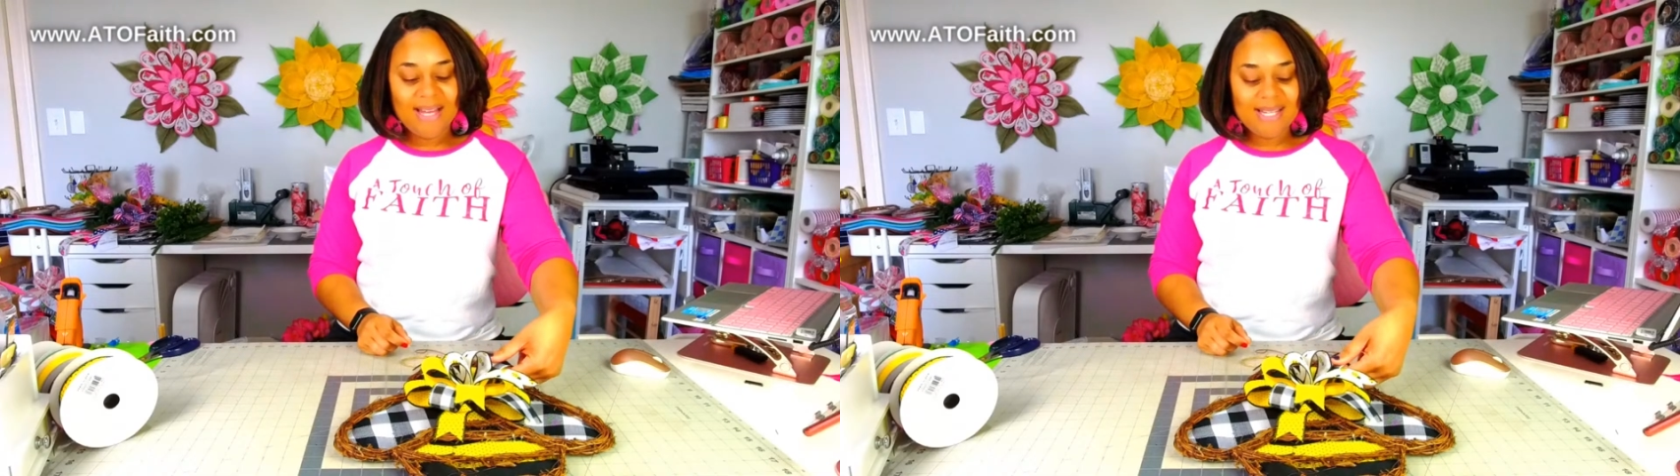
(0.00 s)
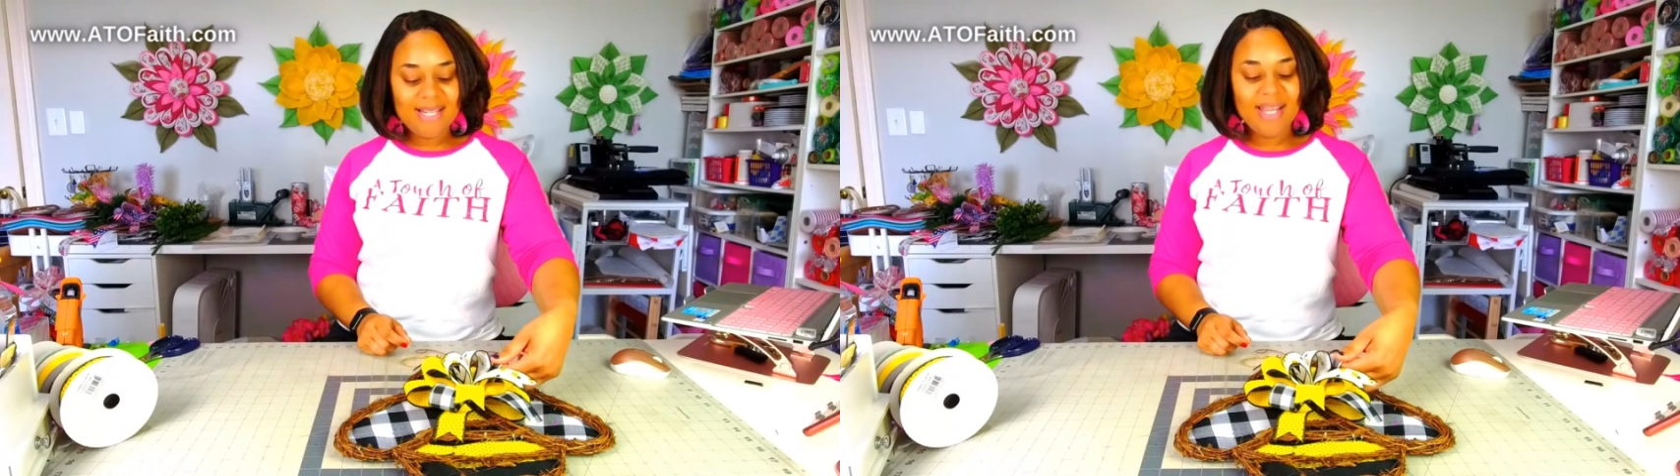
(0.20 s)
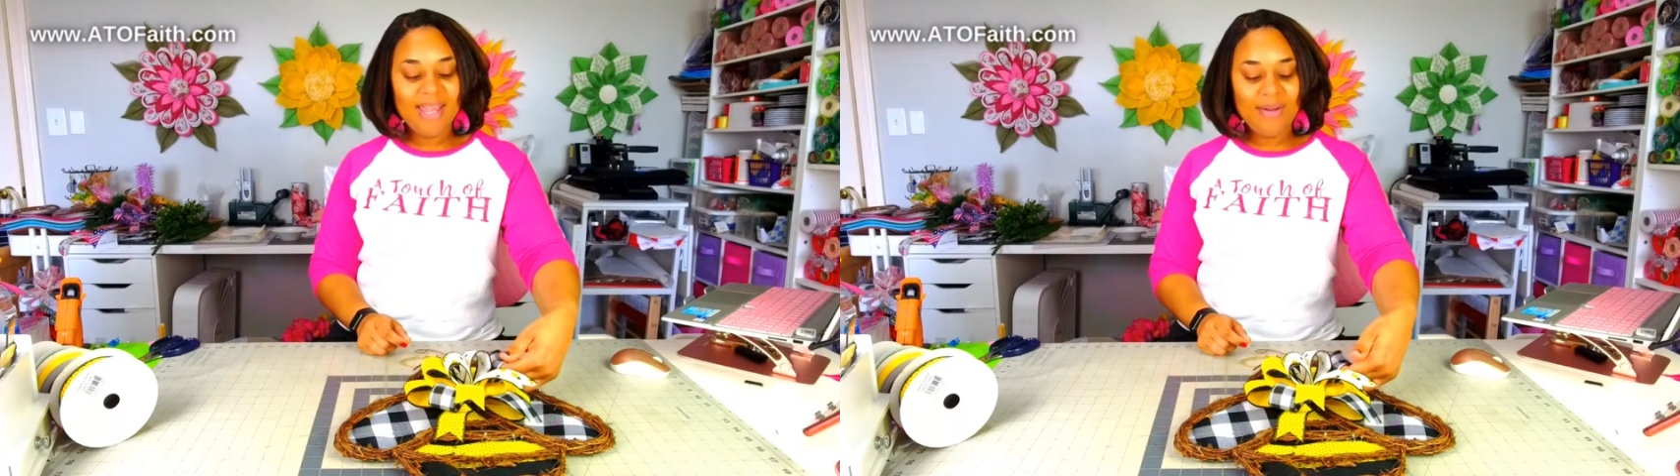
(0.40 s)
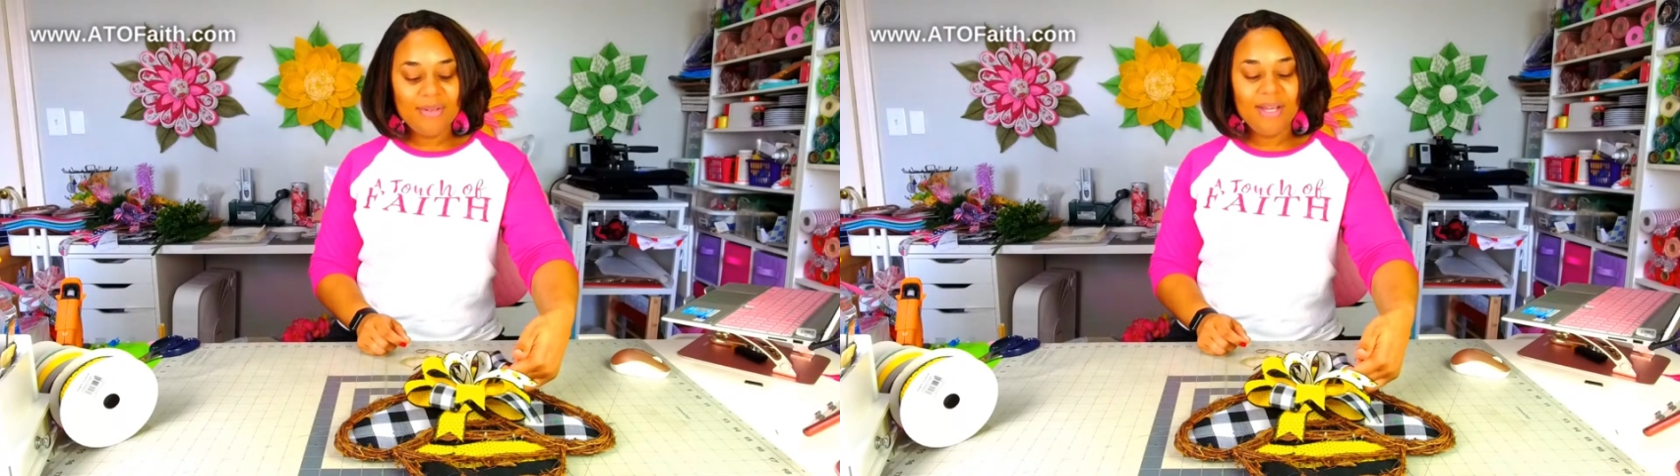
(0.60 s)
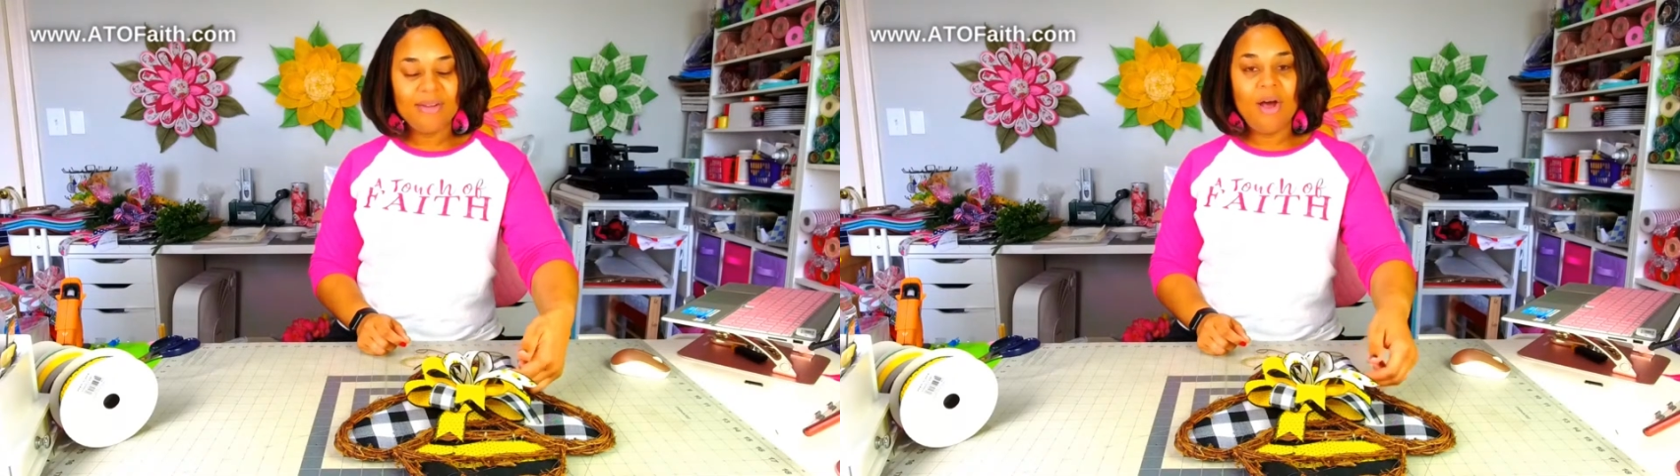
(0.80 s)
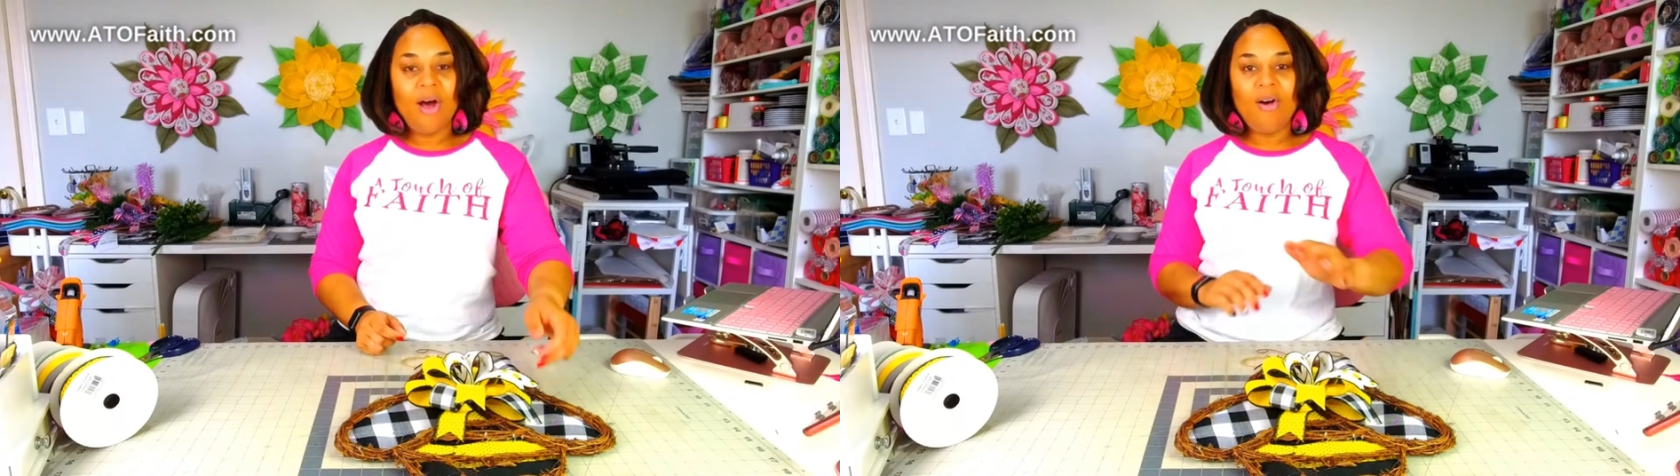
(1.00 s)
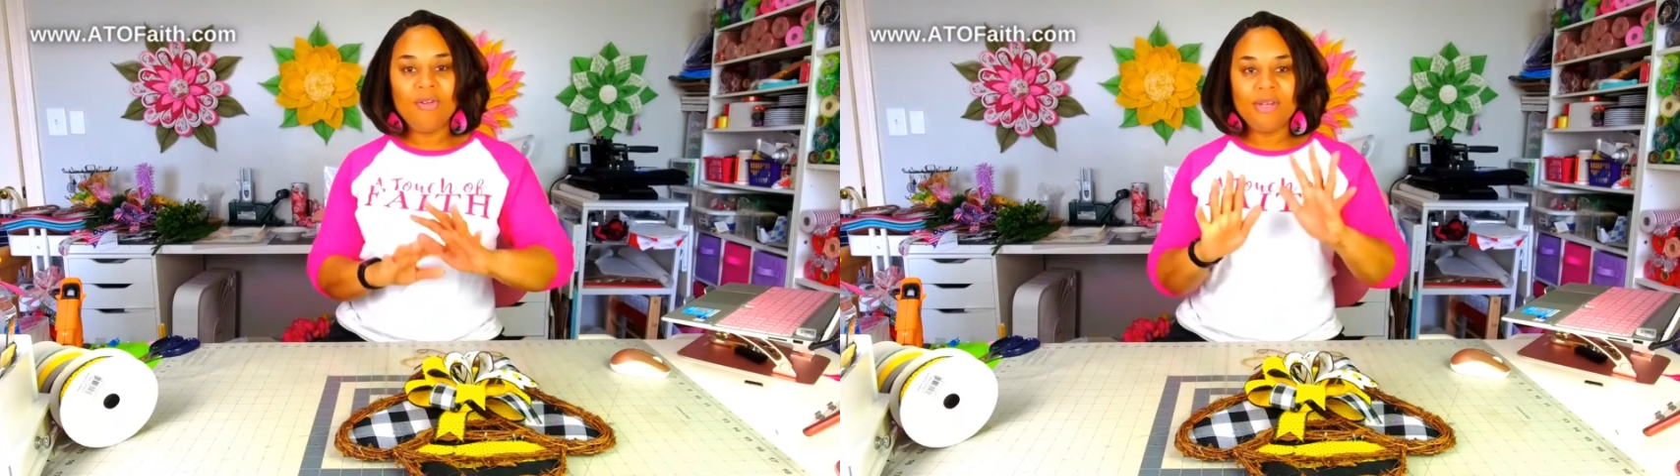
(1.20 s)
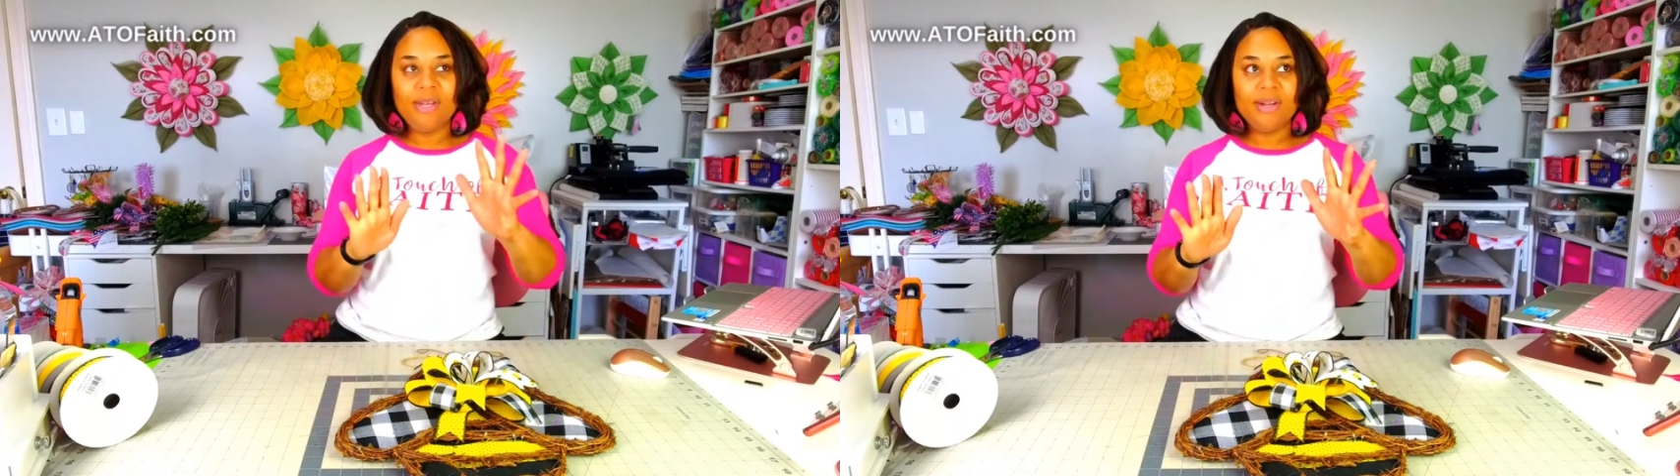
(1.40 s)
did a countdown all
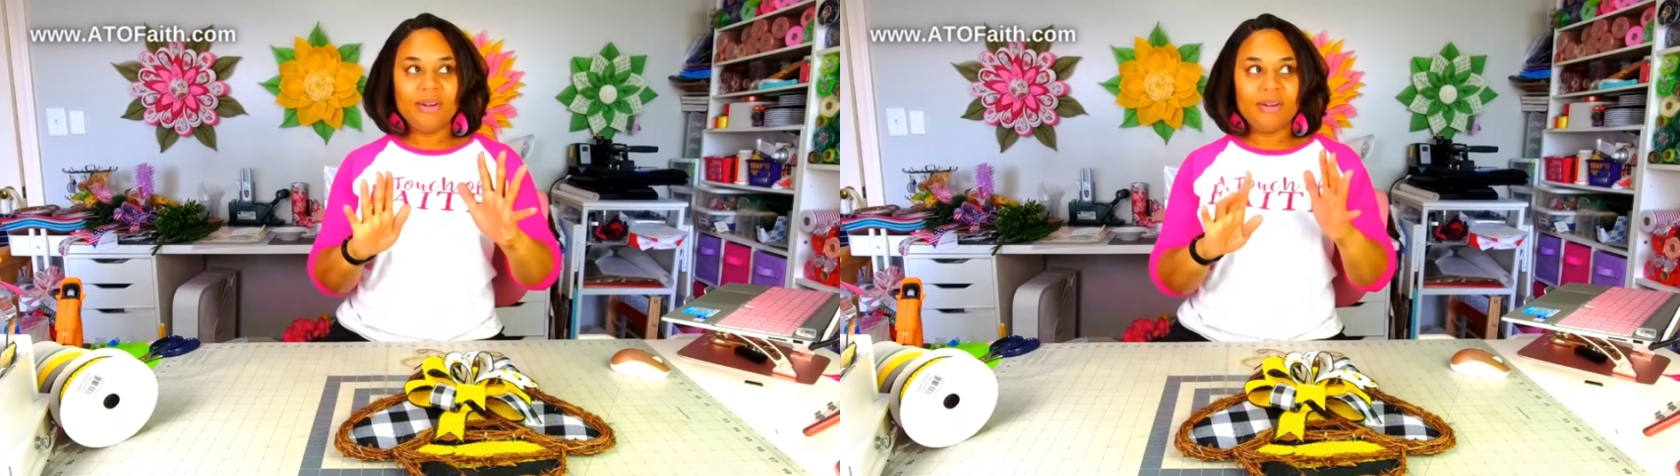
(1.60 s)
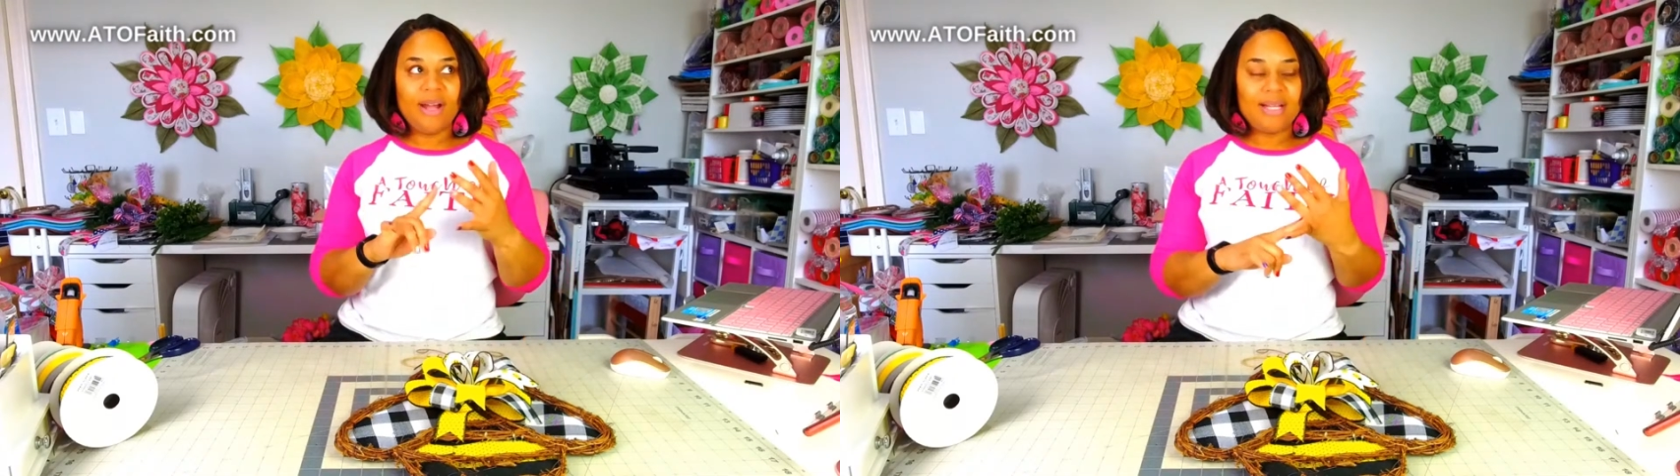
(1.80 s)
year.